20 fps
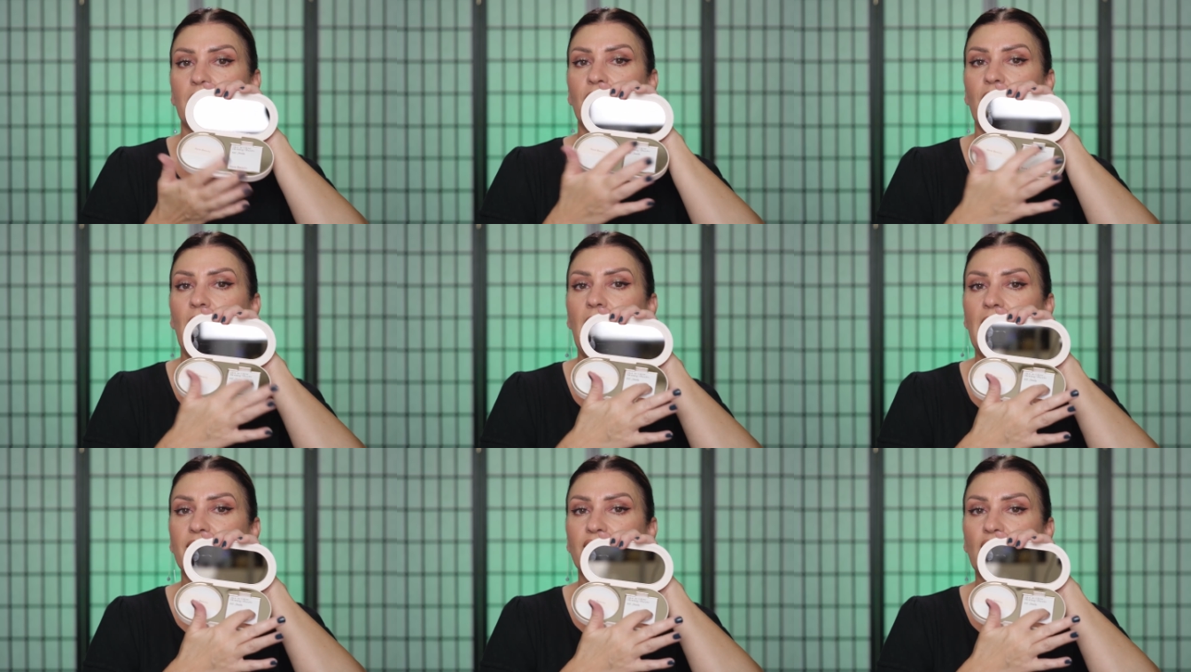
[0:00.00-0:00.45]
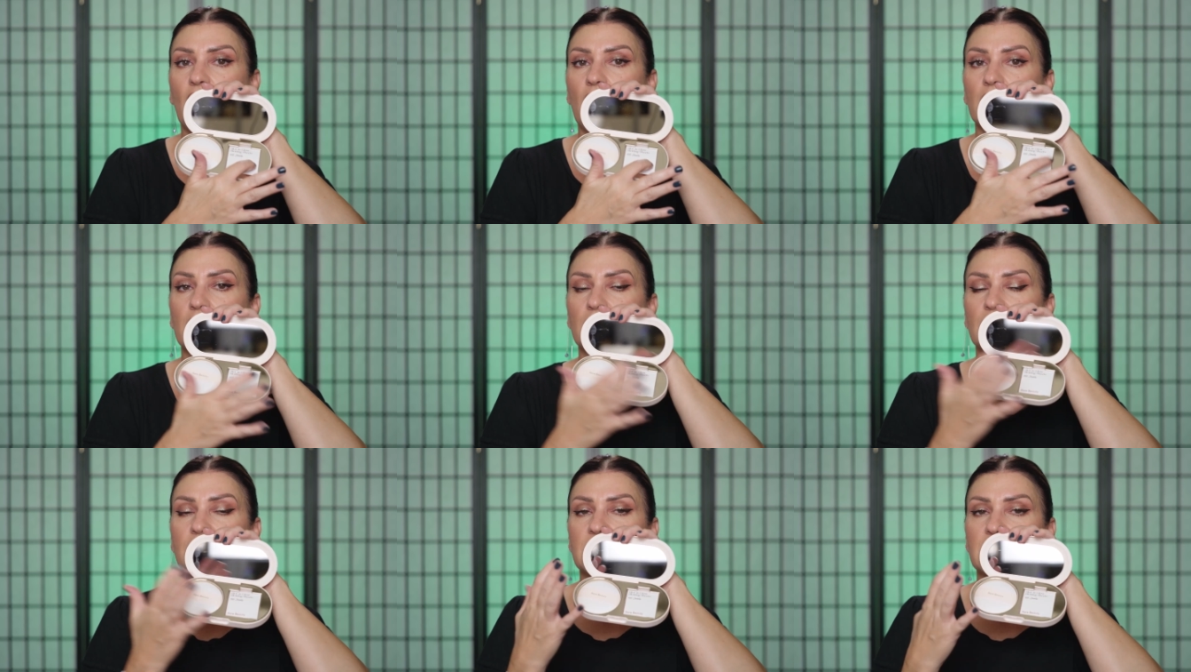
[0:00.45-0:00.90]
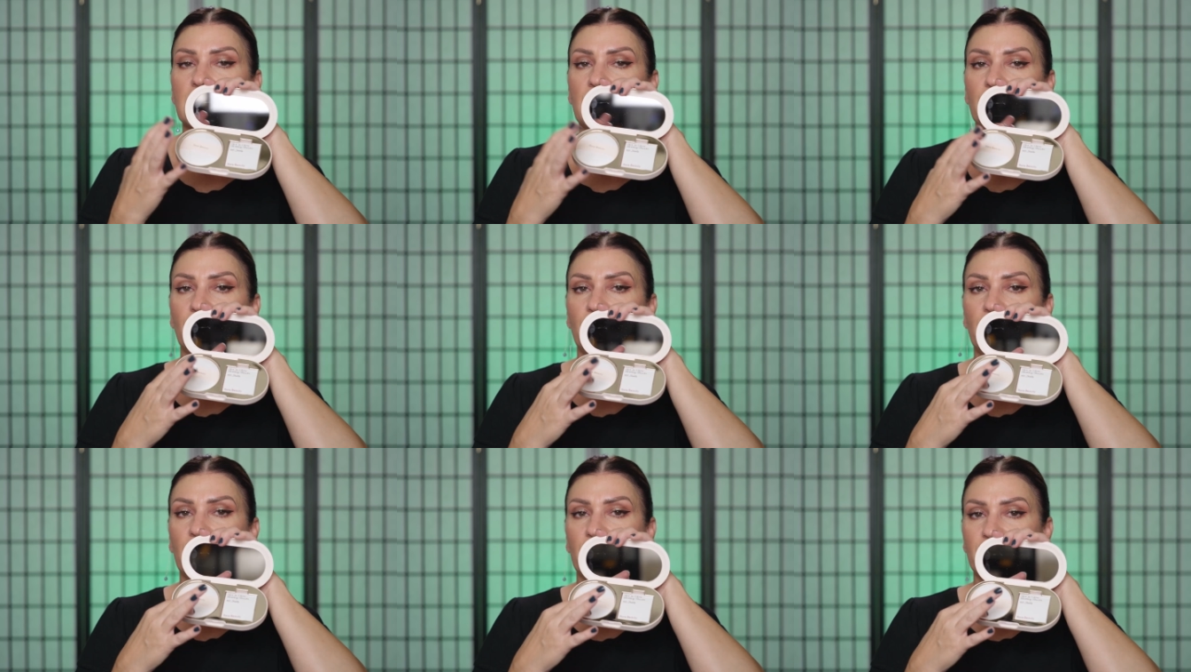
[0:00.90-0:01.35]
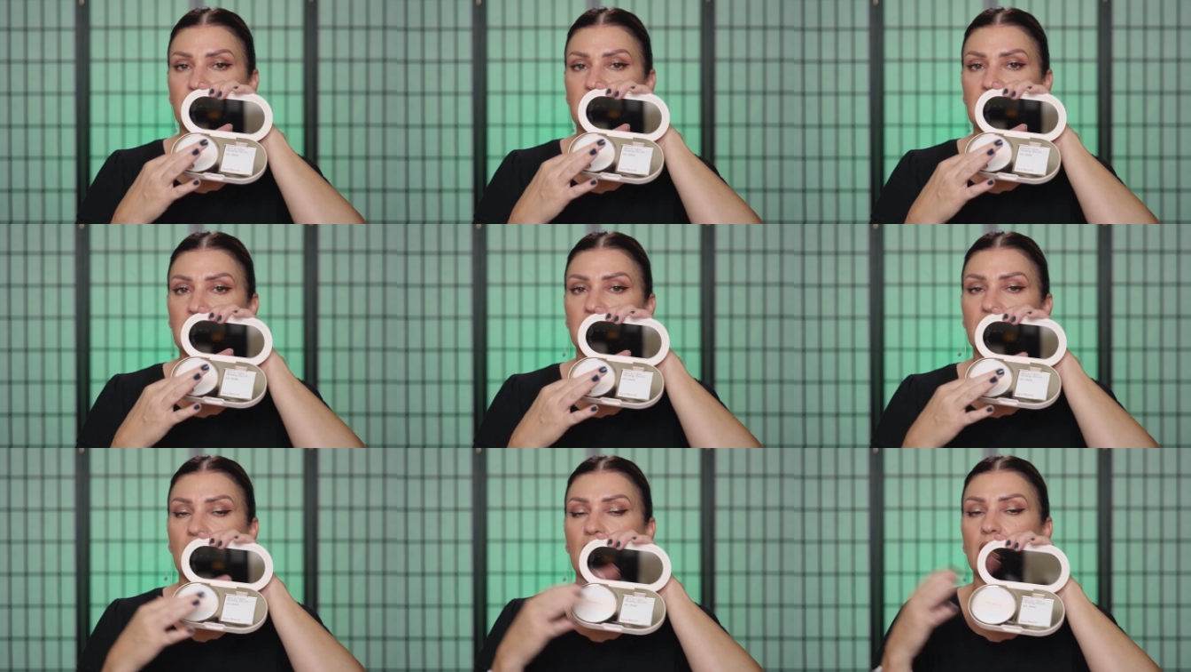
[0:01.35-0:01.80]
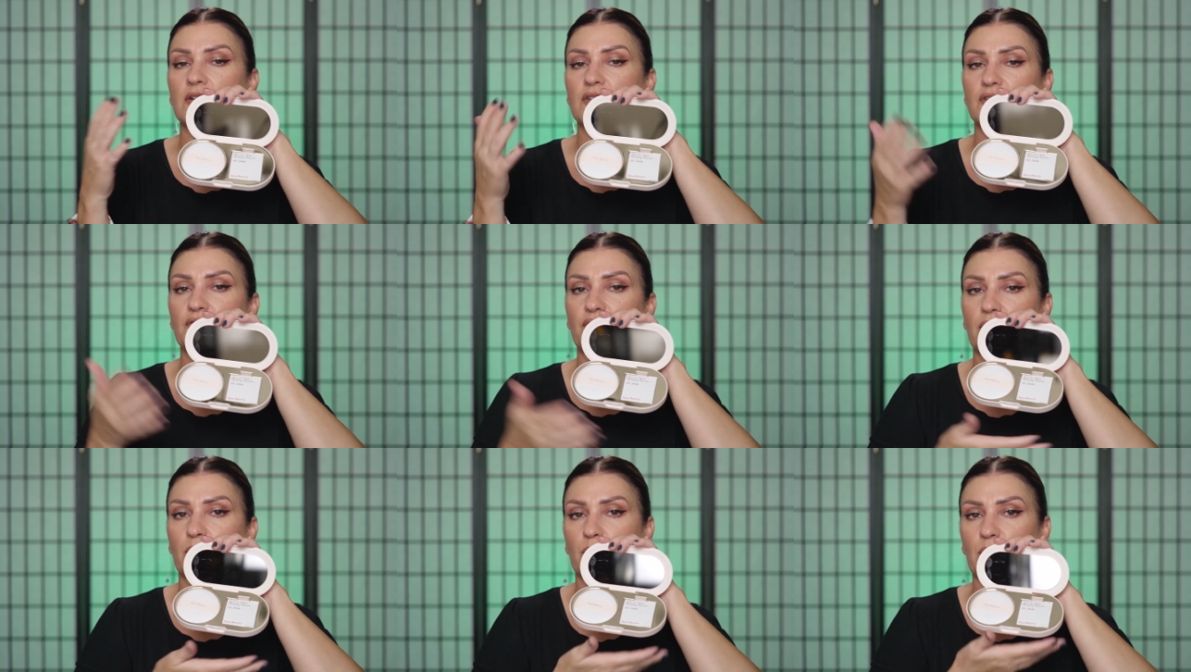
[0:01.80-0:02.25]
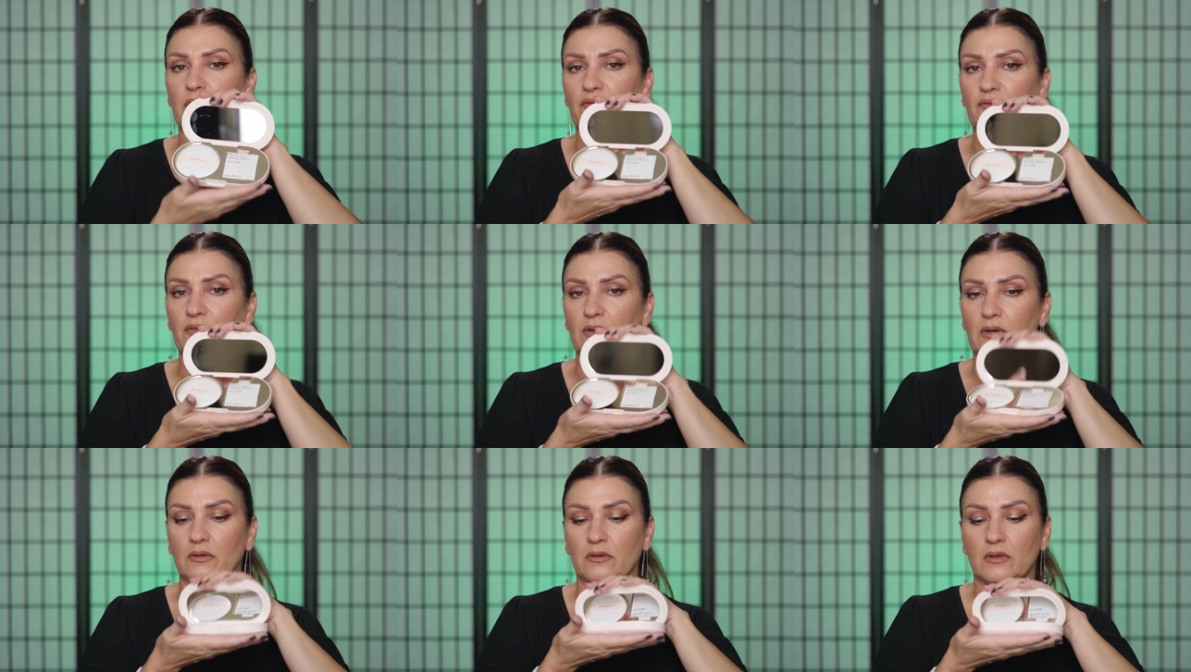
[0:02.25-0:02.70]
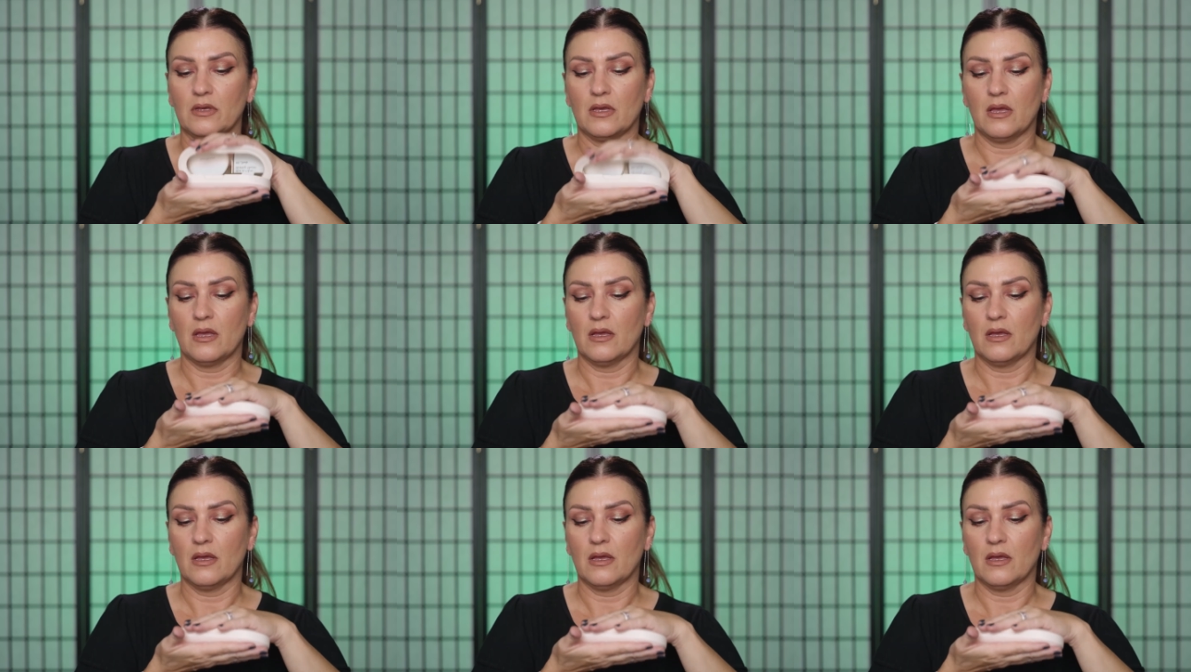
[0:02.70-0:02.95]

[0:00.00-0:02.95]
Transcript: $5, $15 for the refill.